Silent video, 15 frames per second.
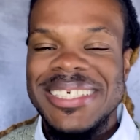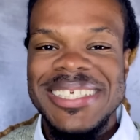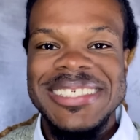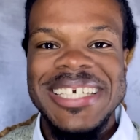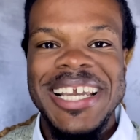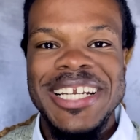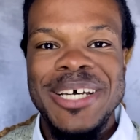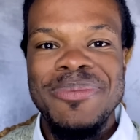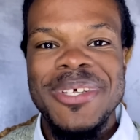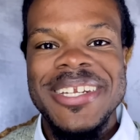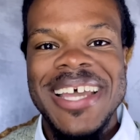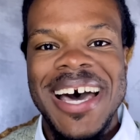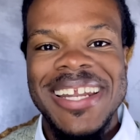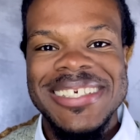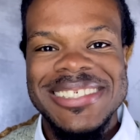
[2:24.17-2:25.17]
taking up the
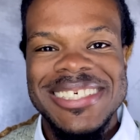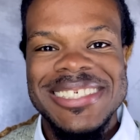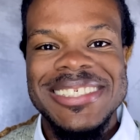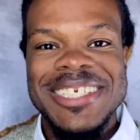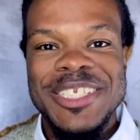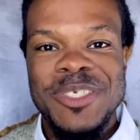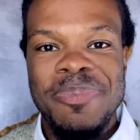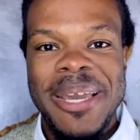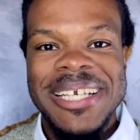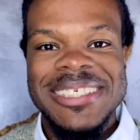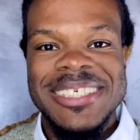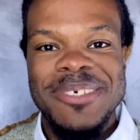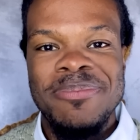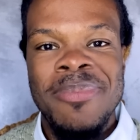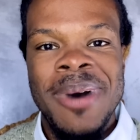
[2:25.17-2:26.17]
non-existent space
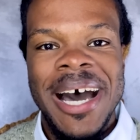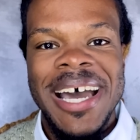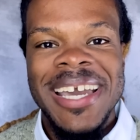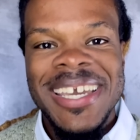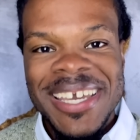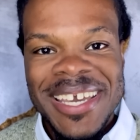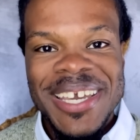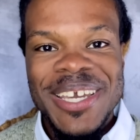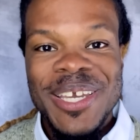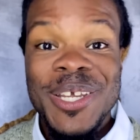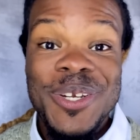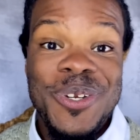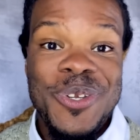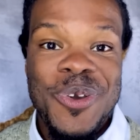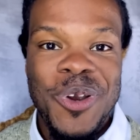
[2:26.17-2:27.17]
in my New York